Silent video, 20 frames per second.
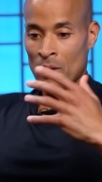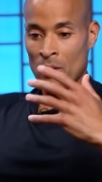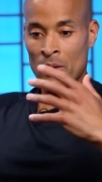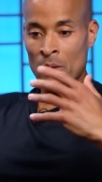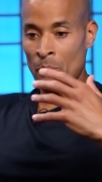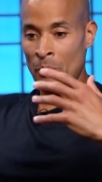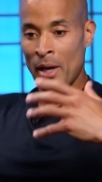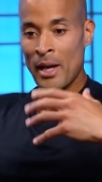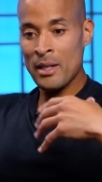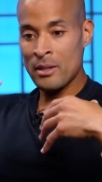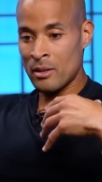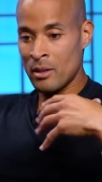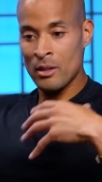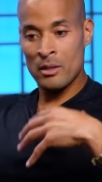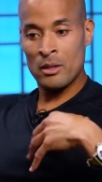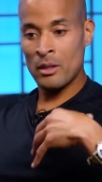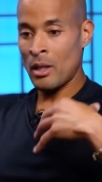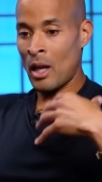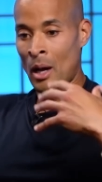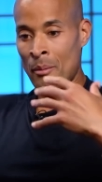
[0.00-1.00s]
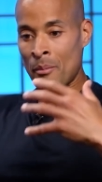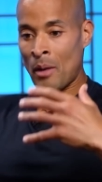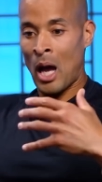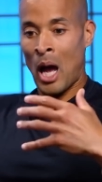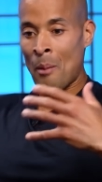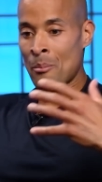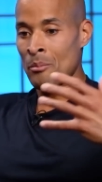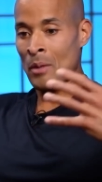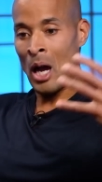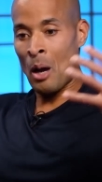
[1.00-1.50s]
The best is I'm,
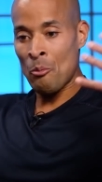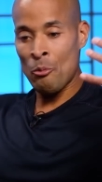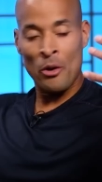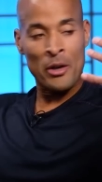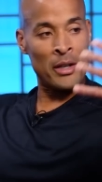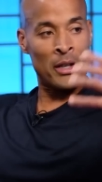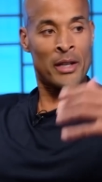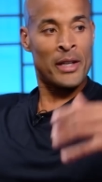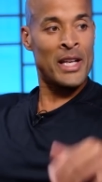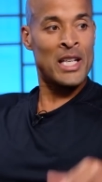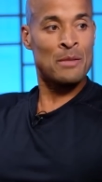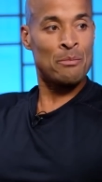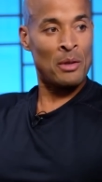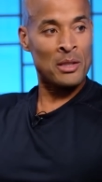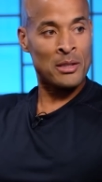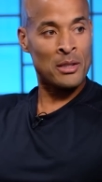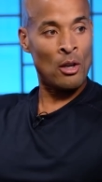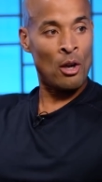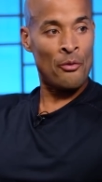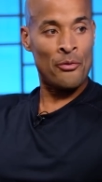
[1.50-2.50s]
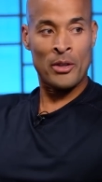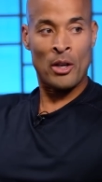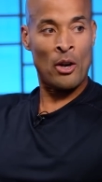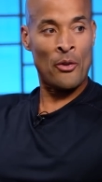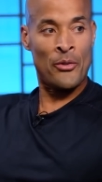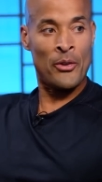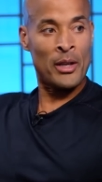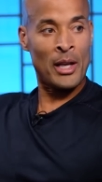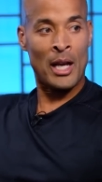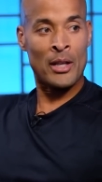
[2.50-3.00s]
I'm, I'm running against myself and
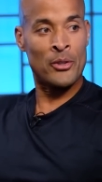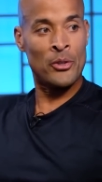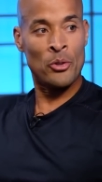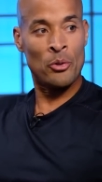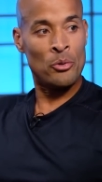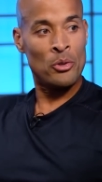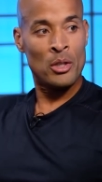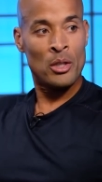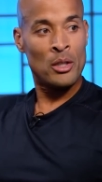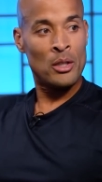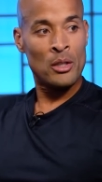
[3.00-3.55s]
everything I do.